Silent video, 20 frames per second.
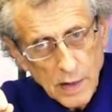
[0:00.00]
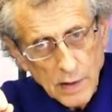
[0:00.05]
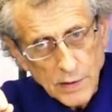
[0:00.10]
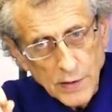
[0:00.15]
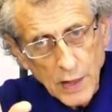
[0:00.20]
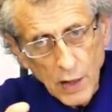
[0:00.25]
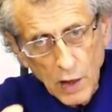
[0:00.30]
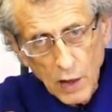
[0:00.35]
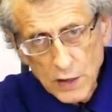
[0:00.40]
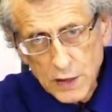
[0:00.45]

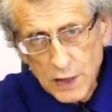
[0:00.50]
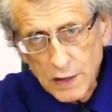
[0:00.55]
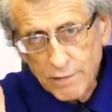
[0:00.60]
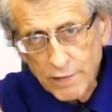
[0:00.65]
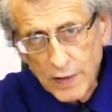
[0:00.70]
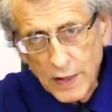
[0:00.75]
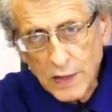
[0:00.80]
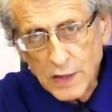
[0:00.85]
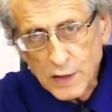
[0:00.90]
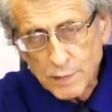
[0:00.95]
The
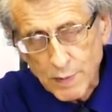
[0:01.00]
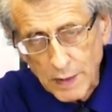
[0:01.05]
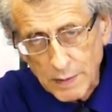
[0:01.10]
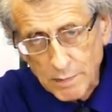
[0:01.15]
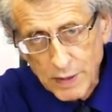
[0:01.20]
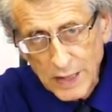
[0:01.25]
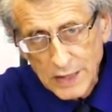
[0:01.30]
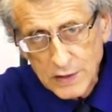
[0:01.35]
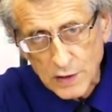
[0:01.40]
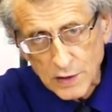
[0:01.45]
ITV has been
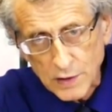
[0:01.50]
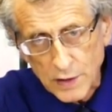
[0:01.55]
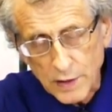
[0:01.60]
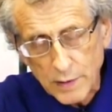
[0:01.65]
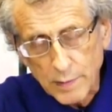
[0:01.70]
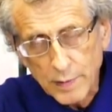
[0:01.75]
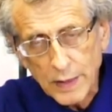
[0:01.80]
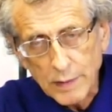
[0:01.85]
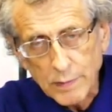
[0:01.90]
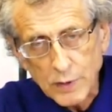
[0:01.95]
better than the
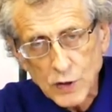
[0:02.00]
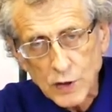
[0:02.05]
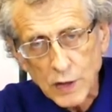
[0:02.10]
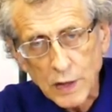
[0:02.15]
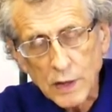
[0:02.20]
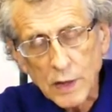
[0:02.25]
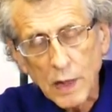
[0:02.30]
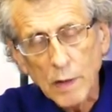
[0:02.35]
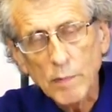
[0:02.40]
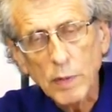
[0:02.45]

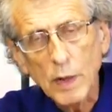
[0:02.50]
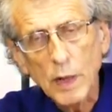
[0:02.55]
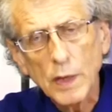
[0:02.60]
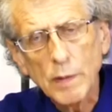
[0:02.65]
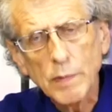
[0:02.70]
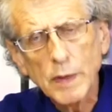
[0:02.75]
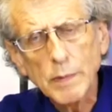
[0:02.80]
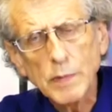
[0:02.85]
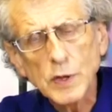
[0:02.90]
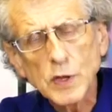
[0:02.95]
BBC, but the
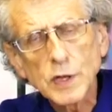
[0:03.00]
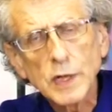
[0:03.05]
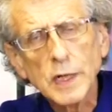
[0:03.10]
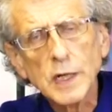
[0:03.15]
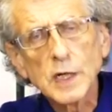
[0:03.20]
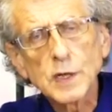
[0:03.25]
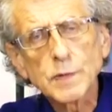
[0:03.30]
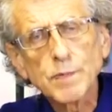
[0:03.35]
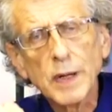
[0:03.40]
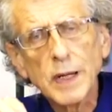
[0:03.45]
BBC
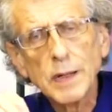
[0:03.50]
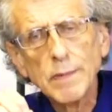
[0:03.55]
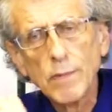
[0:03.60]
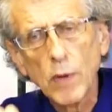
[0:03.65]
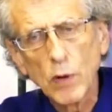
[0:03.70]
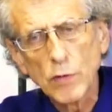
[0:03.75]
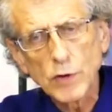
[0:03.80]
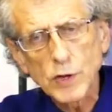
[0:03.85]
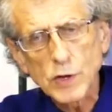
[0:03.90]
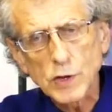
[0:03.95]
has been
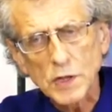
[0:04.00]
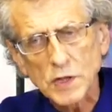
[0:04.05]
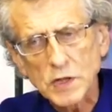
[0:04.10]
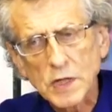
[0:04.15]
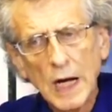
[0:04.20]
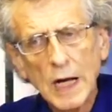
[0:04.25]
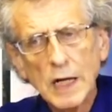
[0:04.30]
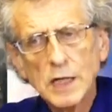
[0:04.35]
monstrous,